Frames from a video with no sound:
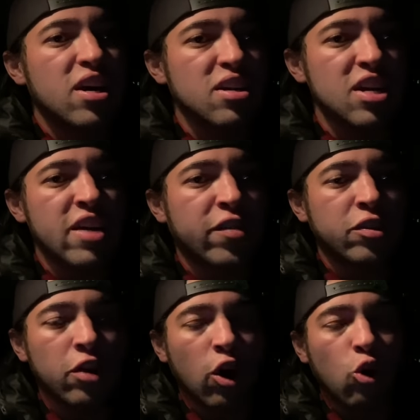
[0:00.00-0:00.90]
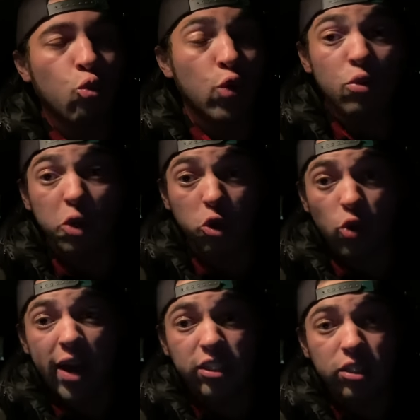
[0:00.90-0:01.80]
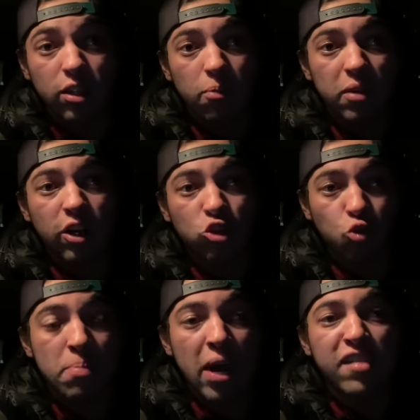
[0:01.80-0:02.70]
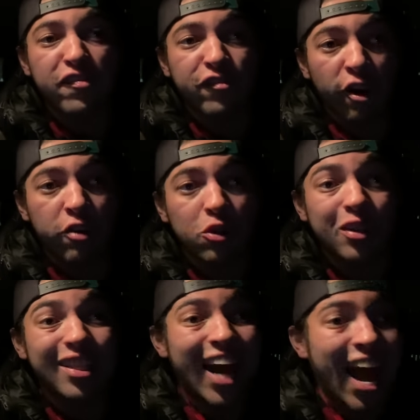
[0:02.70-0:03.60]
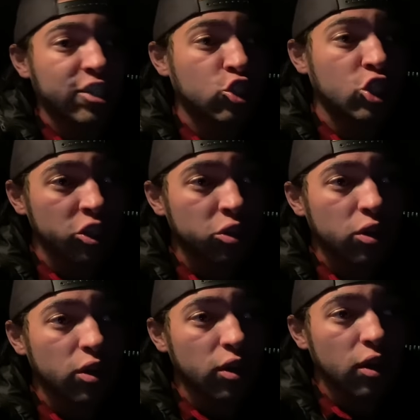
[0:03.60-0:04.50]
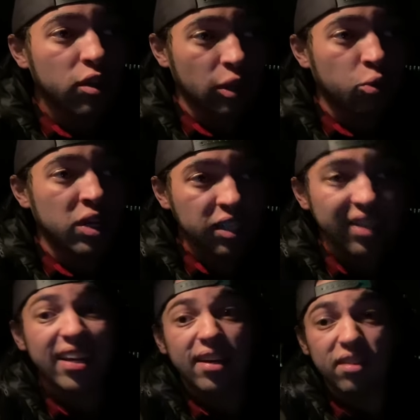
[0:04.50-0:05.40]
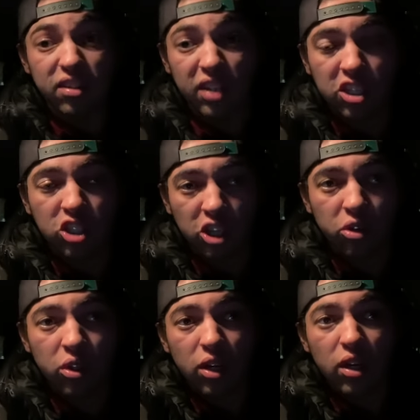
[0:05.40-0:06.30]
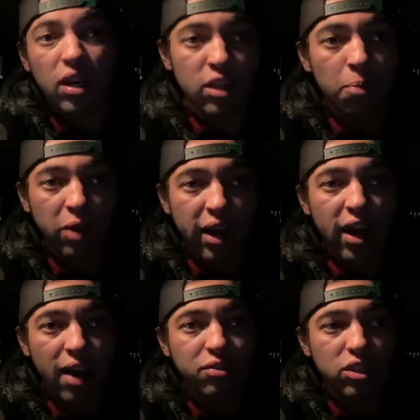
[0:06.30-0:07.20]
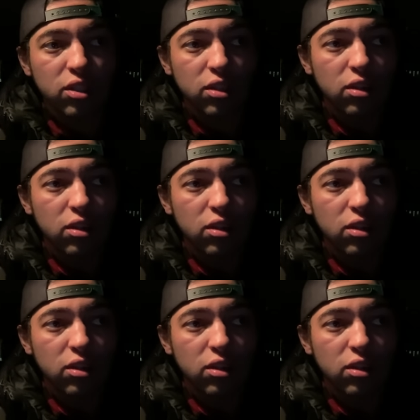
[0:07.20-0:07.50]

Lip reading: even though we regressed because we made it farther last year than we did this year in the playoffs,